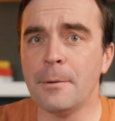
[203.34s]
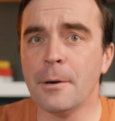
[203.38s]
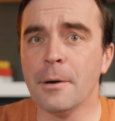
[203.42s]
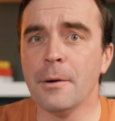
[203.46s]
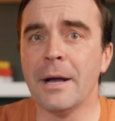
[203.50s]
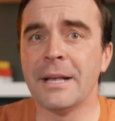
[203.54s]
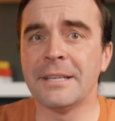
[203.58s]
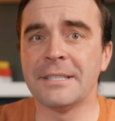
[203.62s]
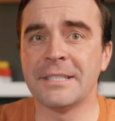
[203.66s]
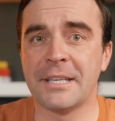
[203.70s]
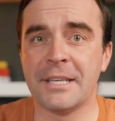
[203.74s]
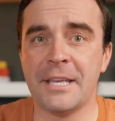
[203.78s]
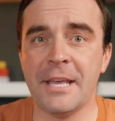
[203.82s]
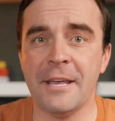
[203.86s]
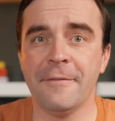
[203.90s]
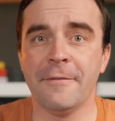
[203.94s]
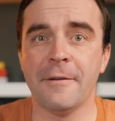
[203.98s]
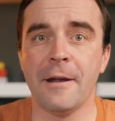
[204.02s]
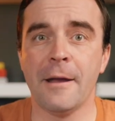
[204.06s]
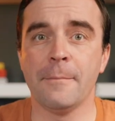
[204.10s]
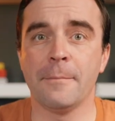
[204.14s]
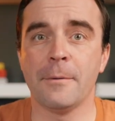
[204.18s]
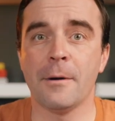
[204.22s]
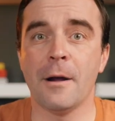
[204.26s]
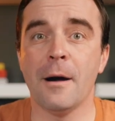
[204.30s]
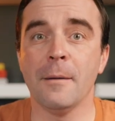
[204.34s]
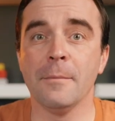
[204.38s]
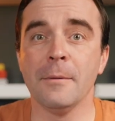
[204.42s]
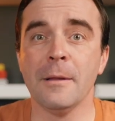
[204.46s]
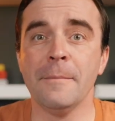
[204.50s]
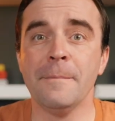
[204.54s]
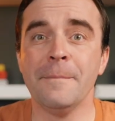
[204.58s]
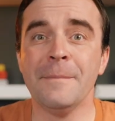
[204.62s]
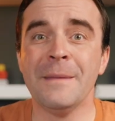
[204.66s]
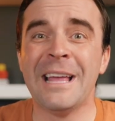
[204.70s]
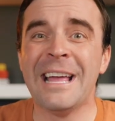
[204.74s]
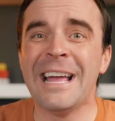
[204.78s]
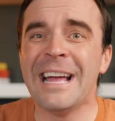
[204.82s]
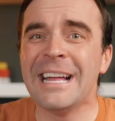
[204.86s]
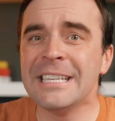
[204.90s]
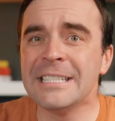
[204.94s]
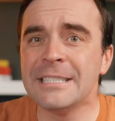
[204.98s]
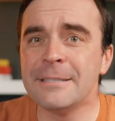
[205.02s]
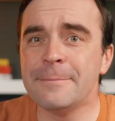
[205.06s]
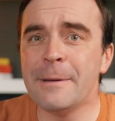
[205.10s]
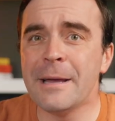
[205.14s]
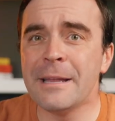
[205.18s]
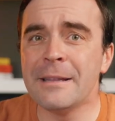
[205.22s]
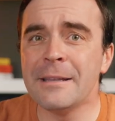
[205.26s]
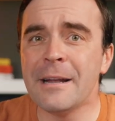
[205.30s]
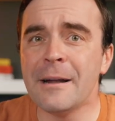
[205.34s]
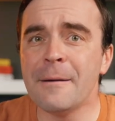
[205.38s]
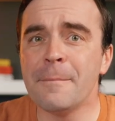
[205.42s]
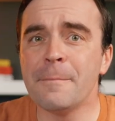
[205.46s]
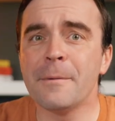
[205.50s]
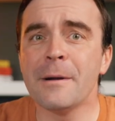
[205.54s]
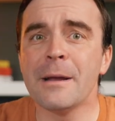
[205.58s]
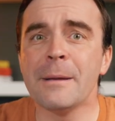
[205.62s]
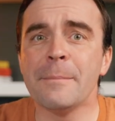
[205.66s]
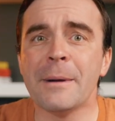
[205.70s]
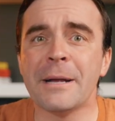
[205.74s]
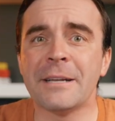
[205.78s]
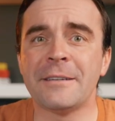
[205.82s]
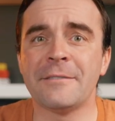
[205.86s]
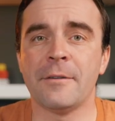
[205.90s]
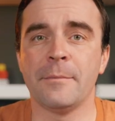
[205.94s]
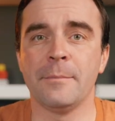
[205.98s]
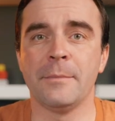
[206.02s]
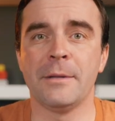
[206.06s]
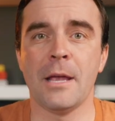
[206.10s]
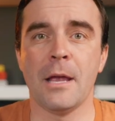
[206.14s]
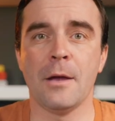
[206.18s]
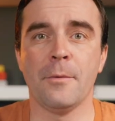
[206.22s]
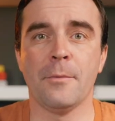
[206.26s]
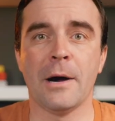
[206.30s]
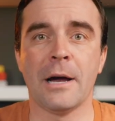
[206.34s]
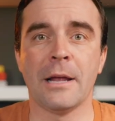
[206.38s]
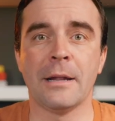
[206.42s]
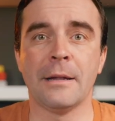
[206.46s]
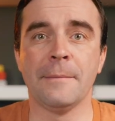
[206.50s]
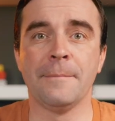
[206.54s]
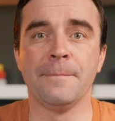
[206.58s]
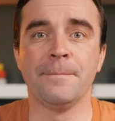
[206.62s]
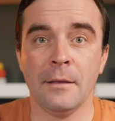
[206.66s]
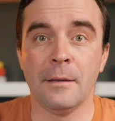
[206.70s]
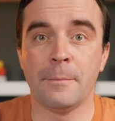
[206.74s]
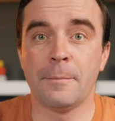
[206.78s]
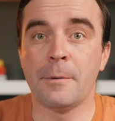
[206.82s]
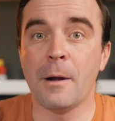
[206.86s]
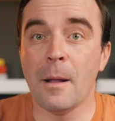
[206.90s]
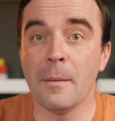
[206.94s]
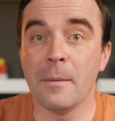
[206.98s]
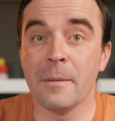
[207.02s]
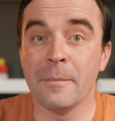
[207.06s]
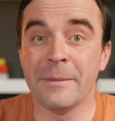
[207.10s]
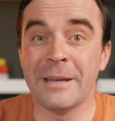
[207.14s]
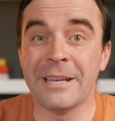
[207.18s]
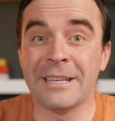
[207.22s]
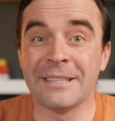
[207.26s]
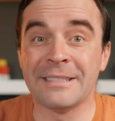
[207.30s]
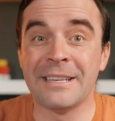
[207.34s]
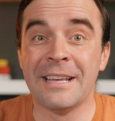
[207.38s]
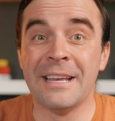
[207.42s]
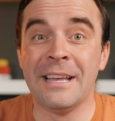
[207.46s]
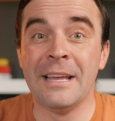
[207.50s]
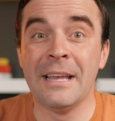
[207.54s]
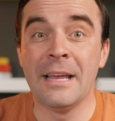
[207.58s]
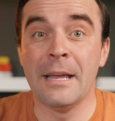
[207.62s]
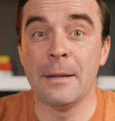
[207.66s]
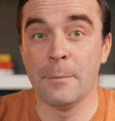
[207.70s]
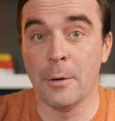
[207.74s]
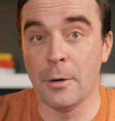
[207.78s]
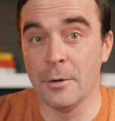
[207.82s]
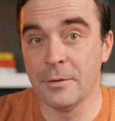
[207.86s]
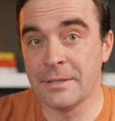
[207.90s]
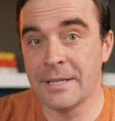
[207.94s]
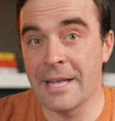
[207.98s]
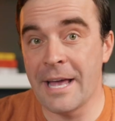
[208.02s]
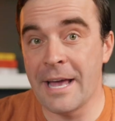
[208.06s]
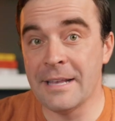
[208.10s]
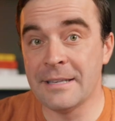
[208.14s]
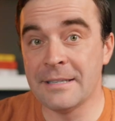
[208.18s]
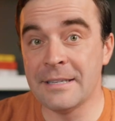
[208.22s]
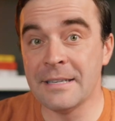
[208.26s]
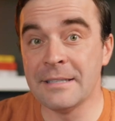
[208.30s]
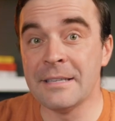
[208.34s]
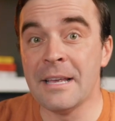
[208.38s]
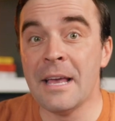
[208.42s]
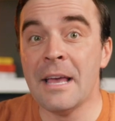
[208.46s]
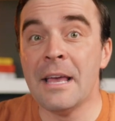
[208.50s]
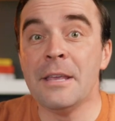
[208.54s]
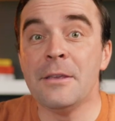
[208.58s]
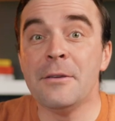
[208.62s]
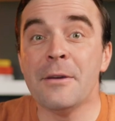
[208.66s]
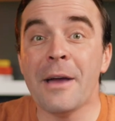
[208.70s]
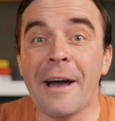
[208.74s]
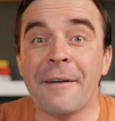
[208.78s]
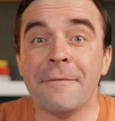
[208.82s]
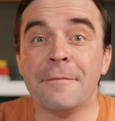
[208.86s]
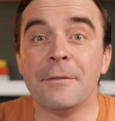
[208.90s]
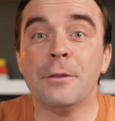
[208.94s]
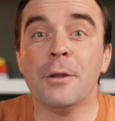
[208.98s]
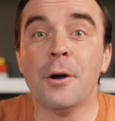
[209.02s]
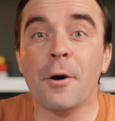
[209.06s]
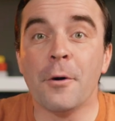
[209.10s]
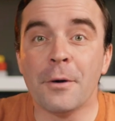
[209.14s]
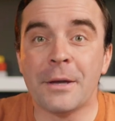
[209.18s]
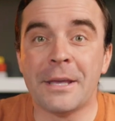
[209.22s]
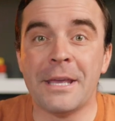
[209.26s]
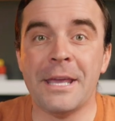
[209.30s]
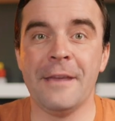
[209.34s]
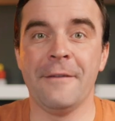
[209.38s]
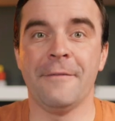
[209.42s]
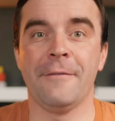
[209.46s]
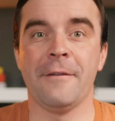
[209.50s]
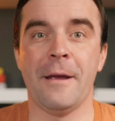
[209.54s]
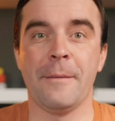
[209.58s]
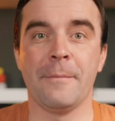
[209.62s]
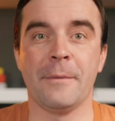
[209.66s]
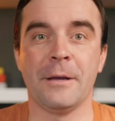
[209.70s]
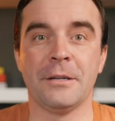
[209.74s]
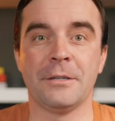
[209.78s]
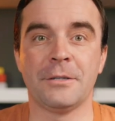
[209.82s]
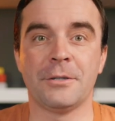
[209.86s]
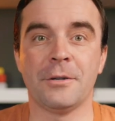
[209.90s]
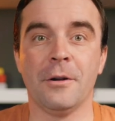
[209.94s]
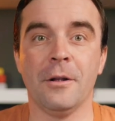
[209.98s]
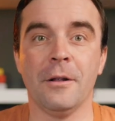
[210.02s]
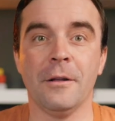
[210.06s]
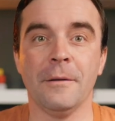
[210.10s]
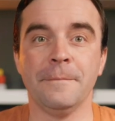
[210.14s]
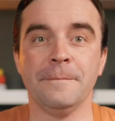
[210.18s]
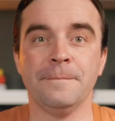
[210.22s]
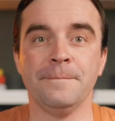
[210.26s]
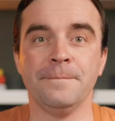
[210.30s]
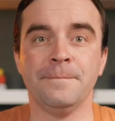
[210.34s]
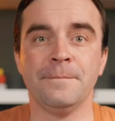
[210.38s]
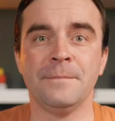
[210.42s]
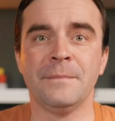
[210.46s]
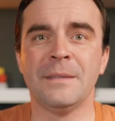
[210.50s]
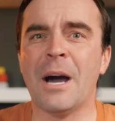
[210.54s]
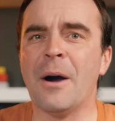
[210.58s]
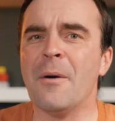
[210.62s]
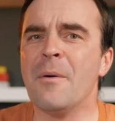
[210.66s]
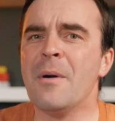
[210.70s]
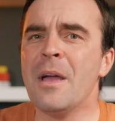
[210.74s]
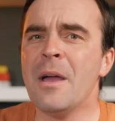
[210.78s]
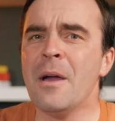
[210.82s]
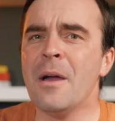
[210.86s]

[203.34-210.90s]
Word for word: Pro has a keyframe problem, and it's been there pretty much from day one. The problem is, in most cases, you have no keyframe control. Now,